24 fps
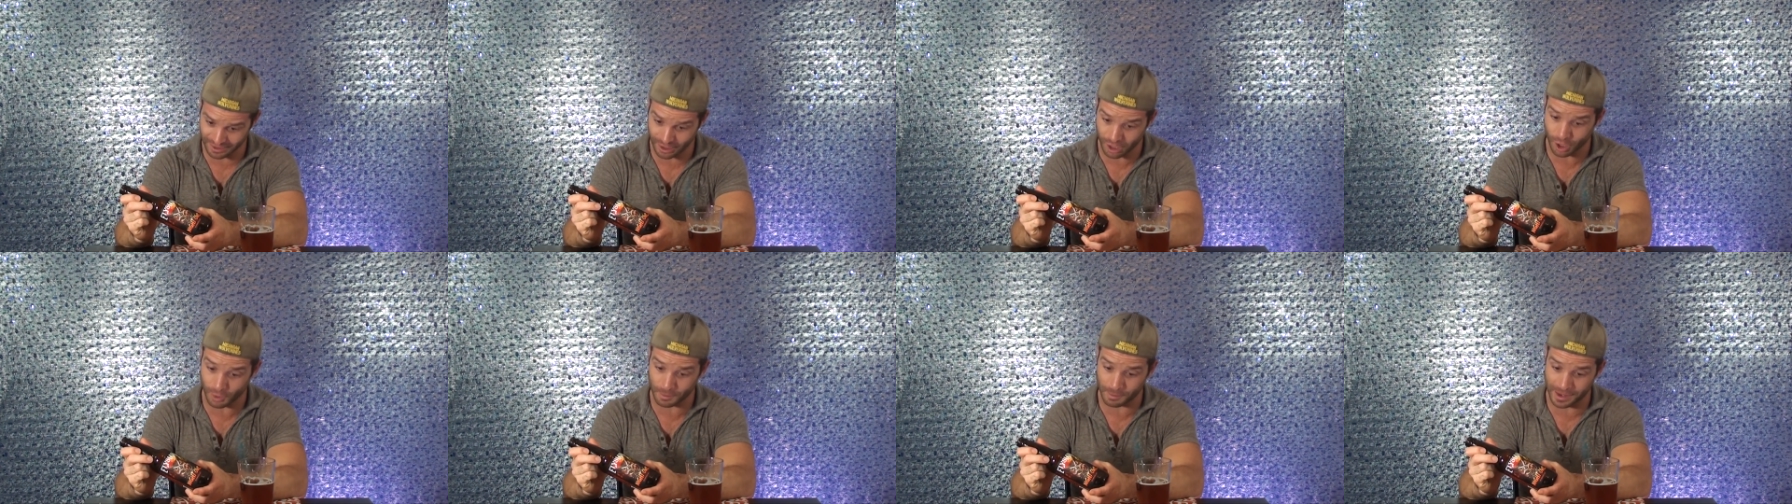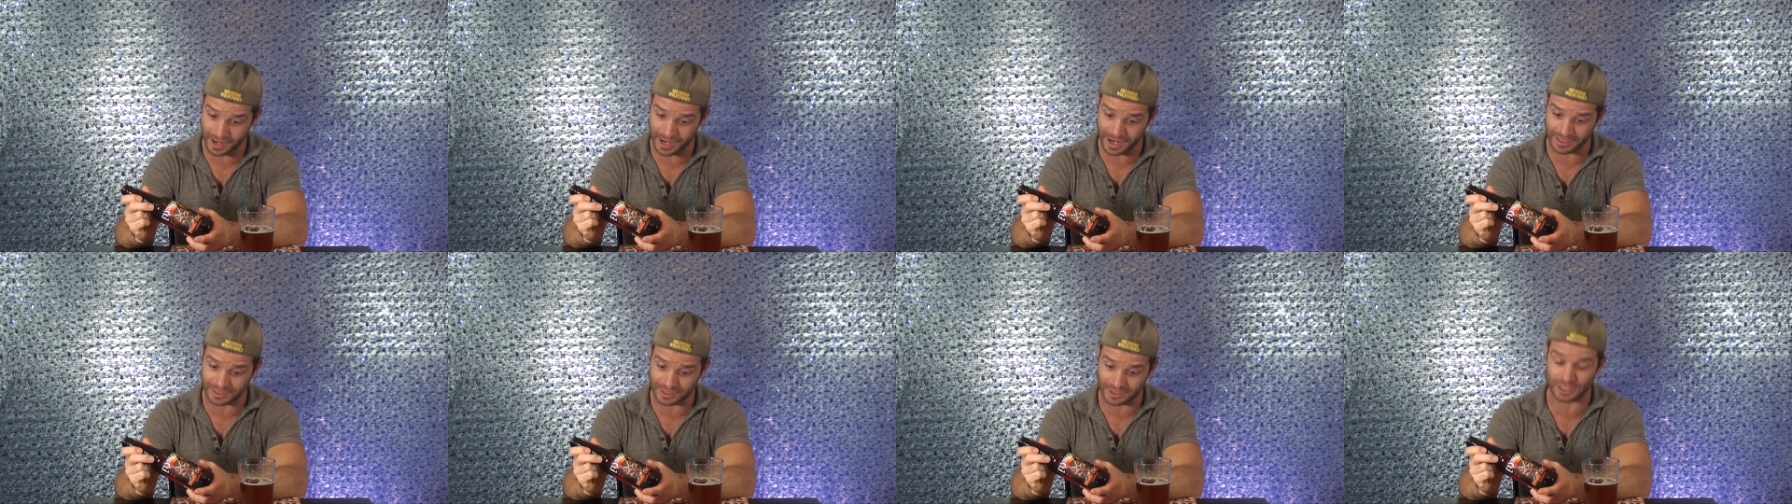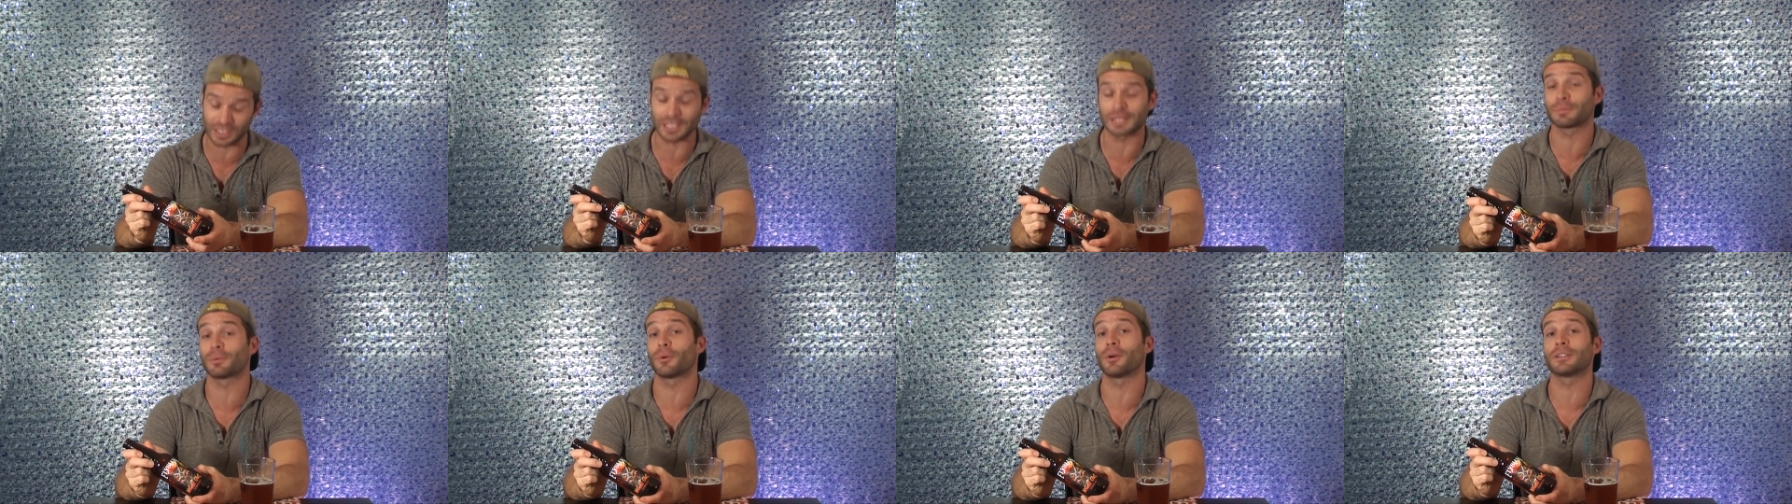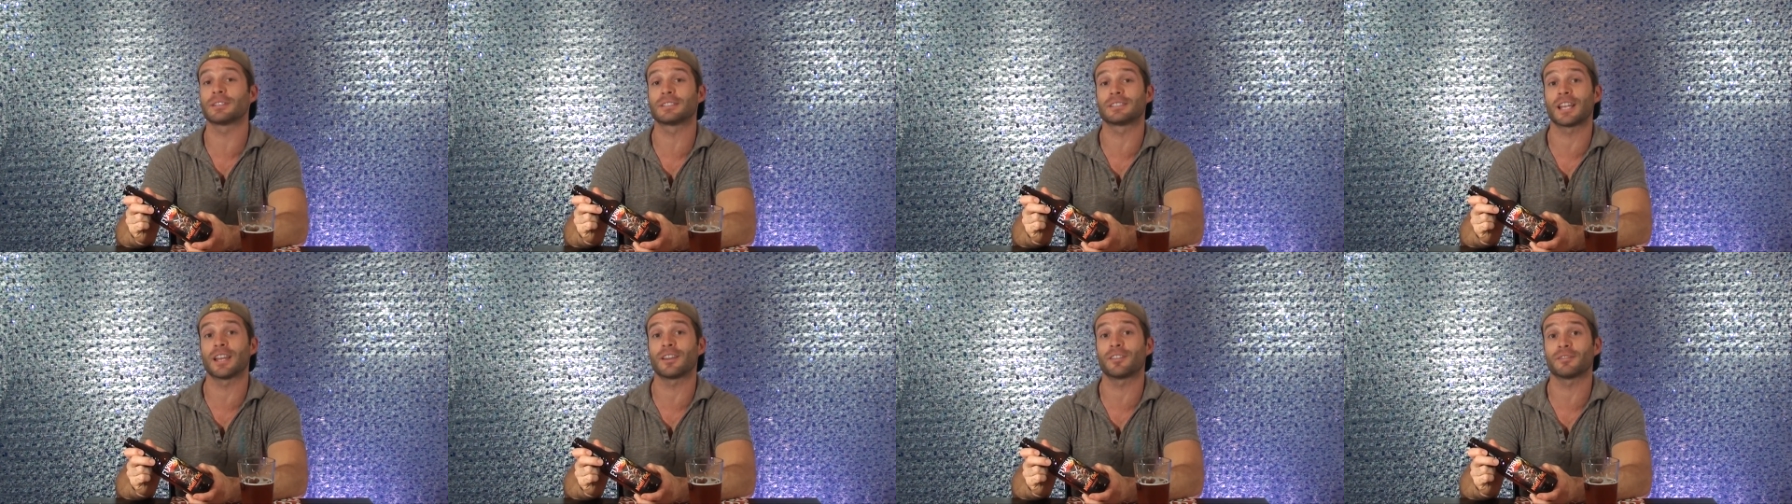Oh man,
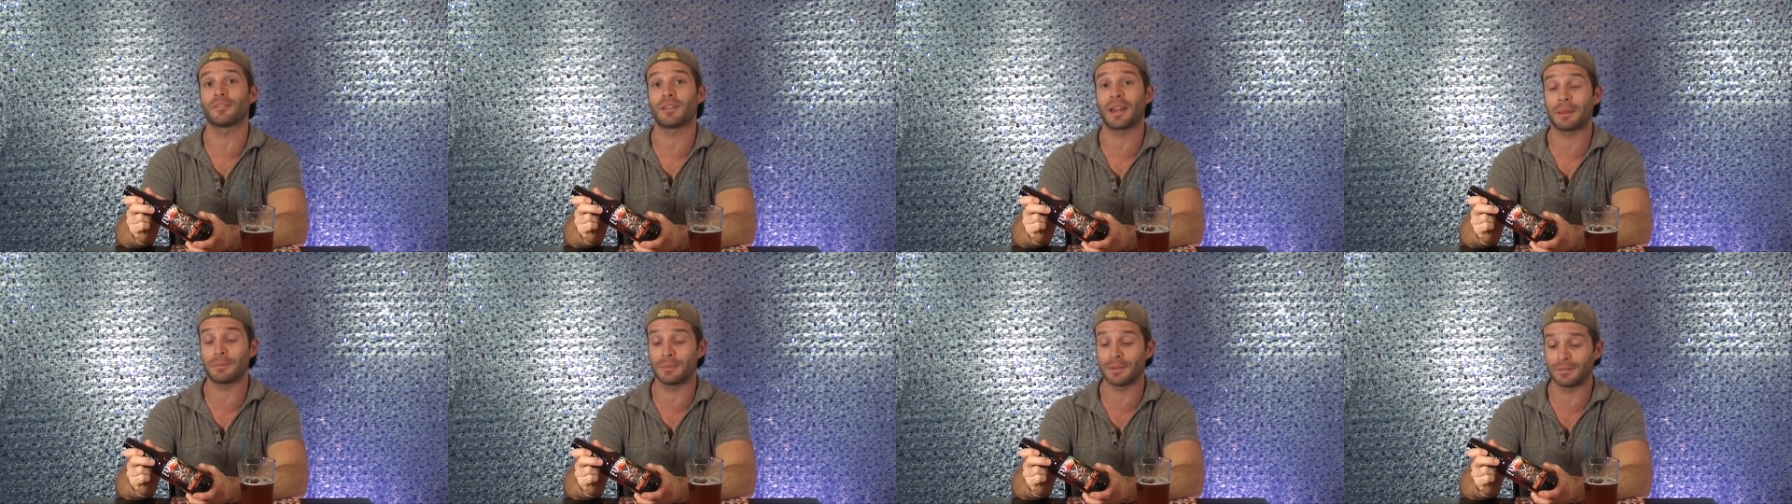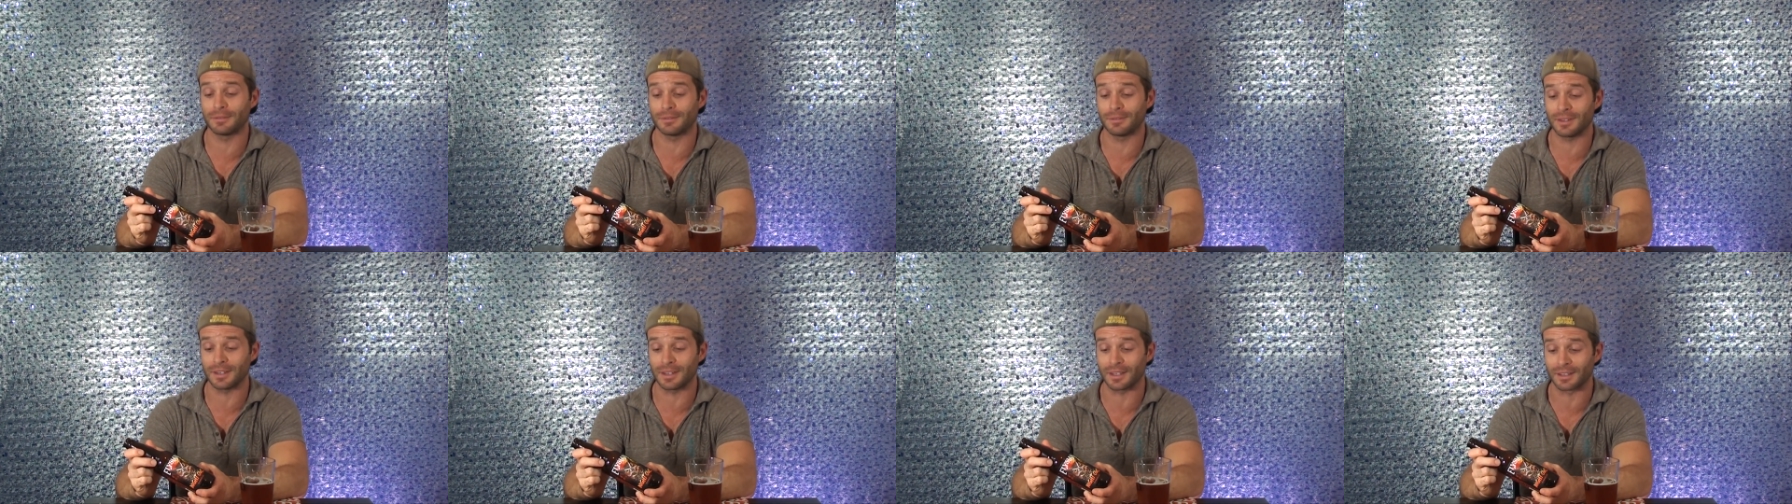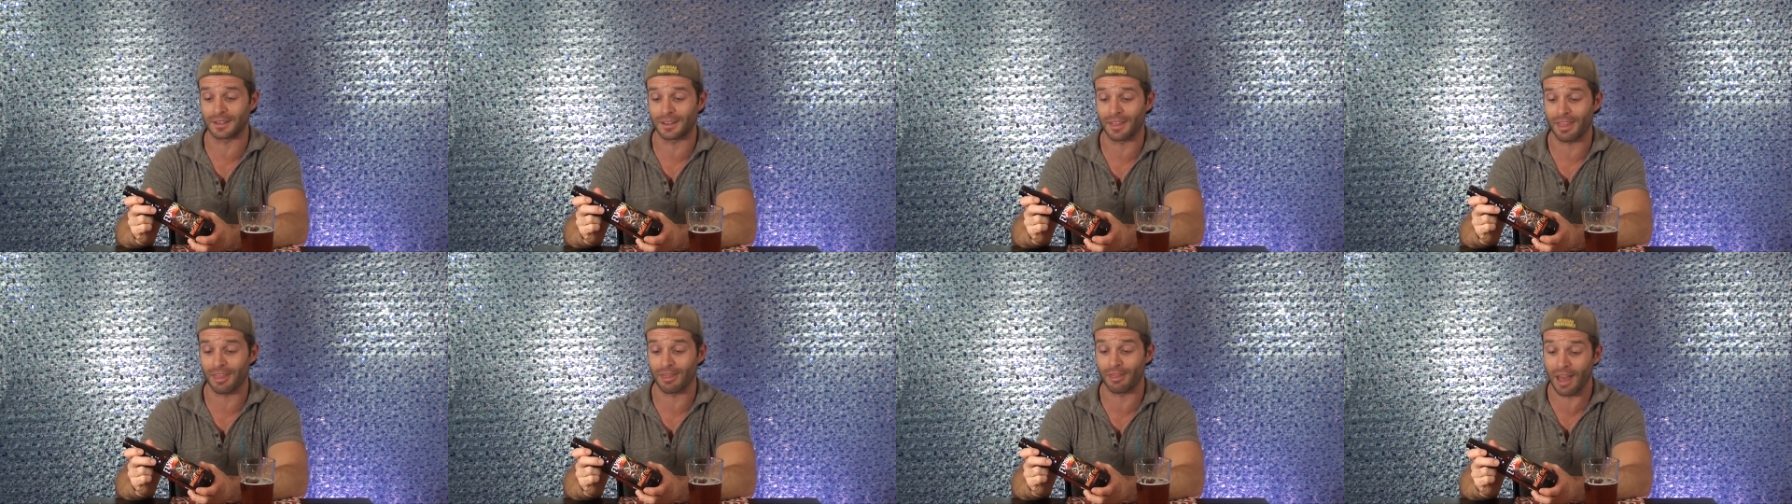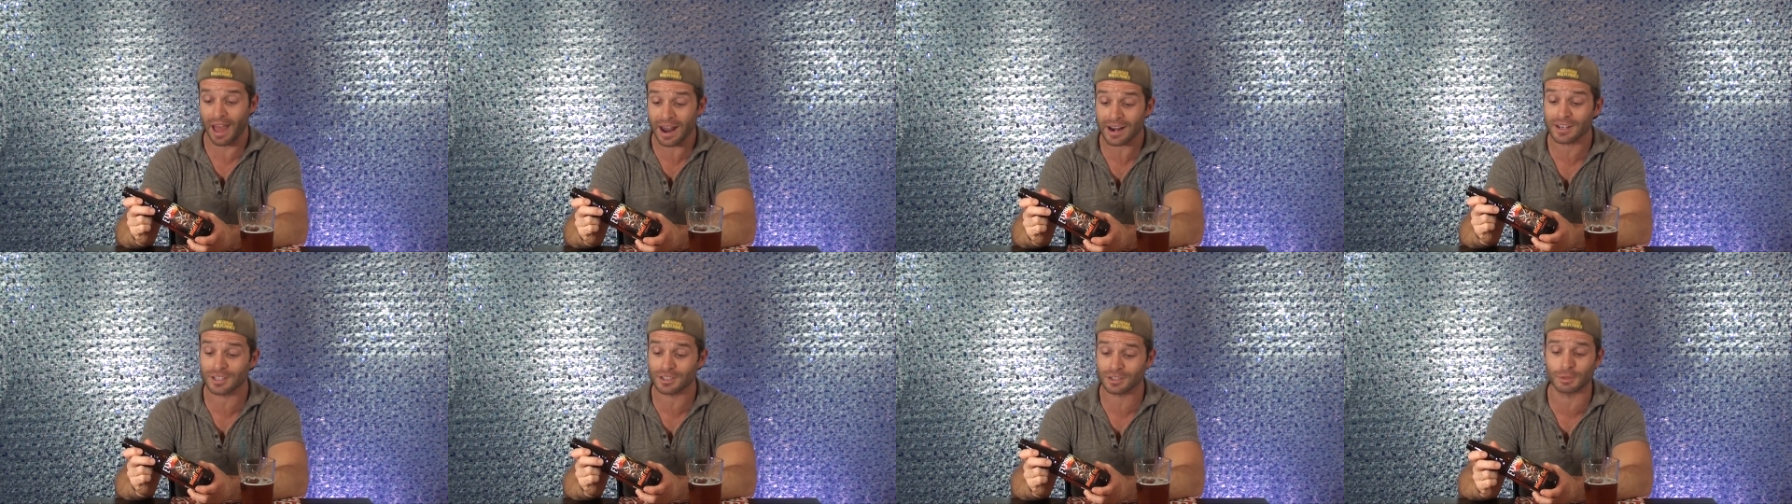6.7 ABV.
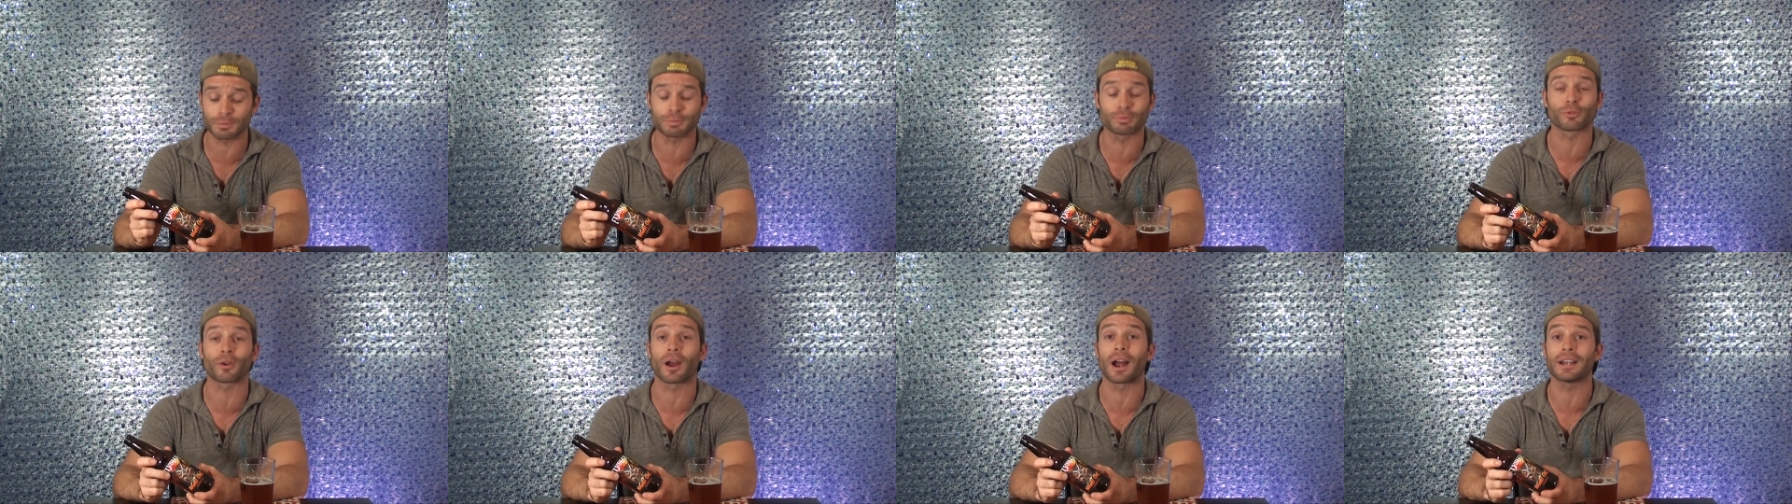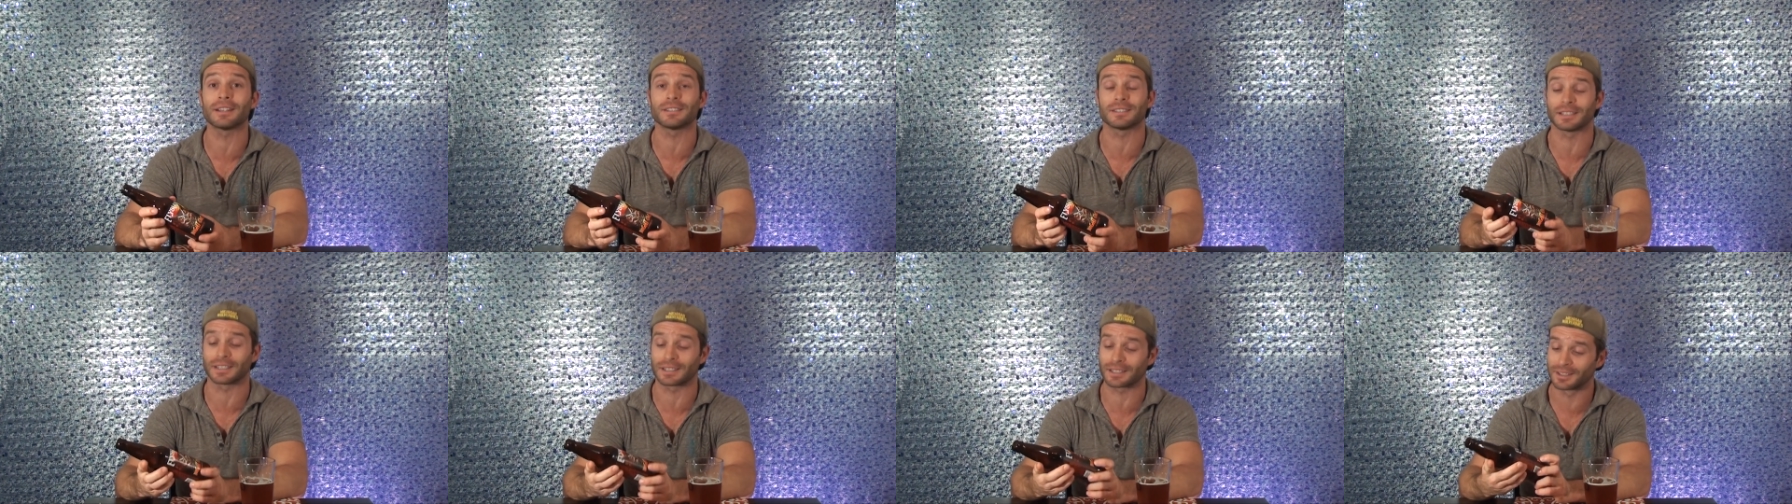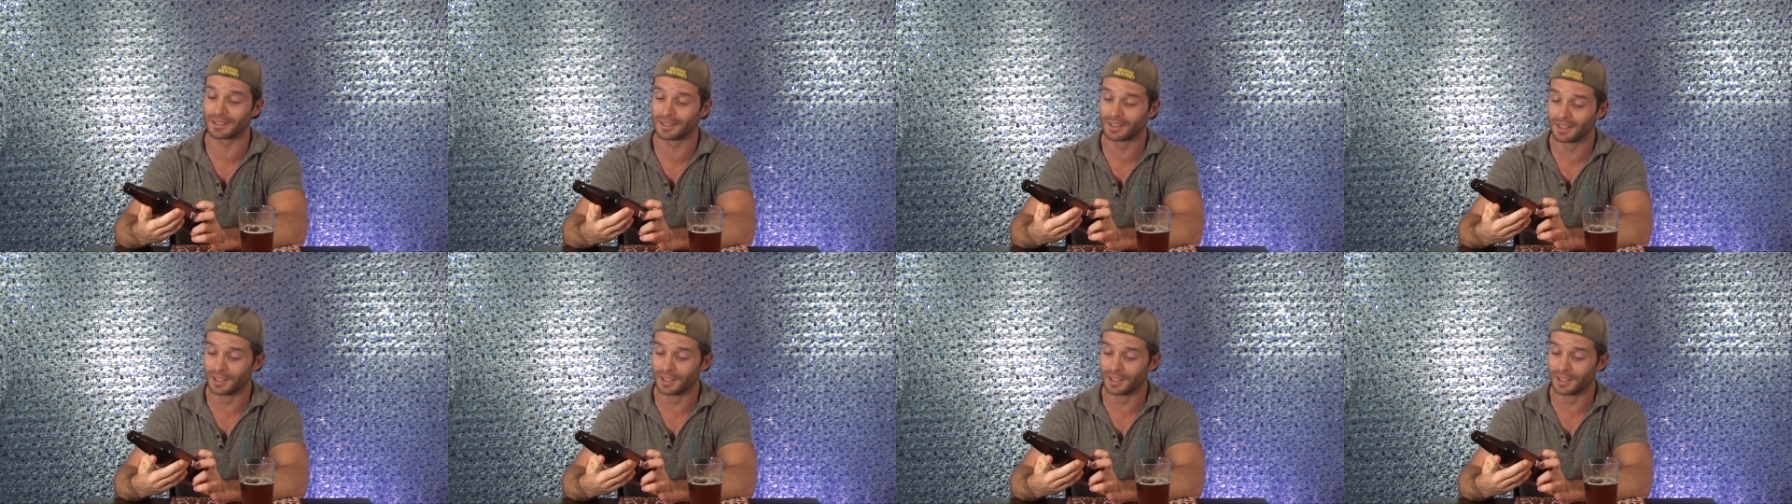That is surprising.